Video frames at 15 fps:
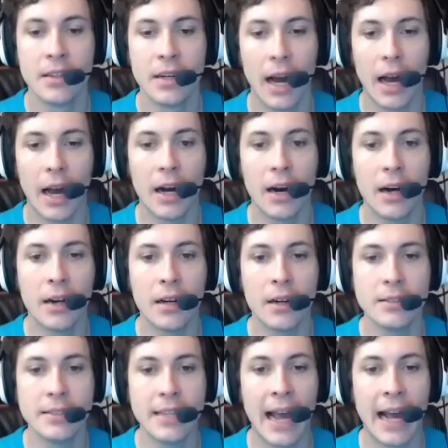
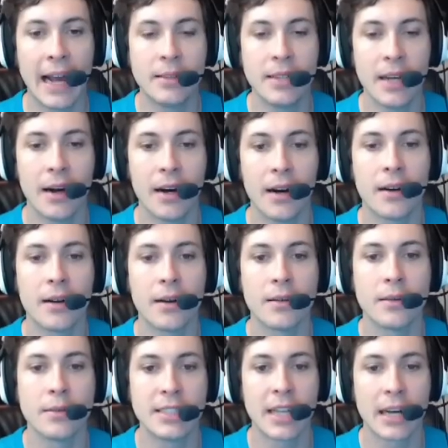Oh, Dad,
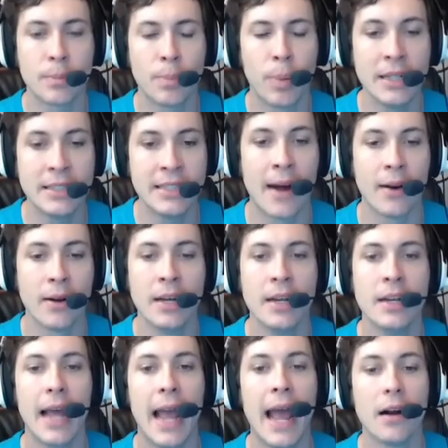oh, suck the poison out.
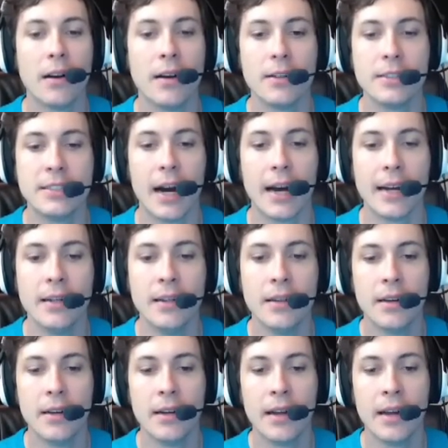Hell no, son.
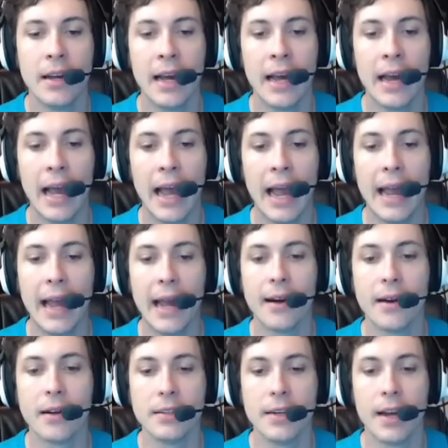
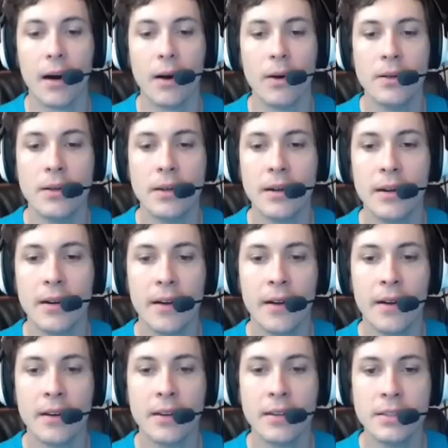Hell no.
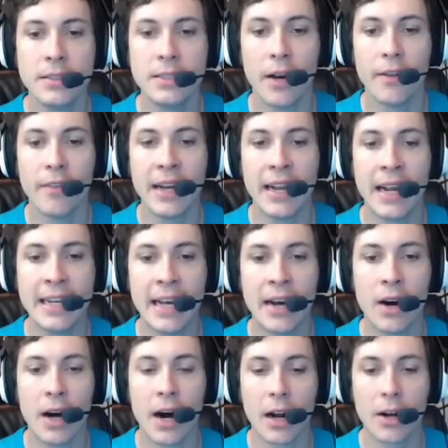Do you have any idea
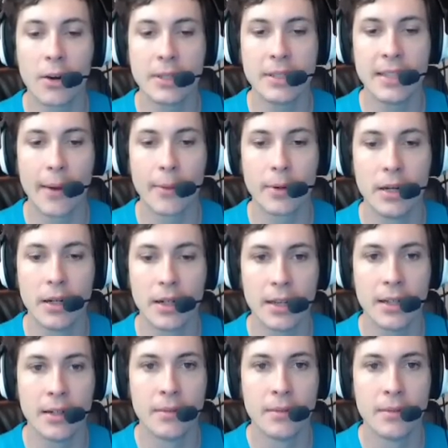how awkward that would look?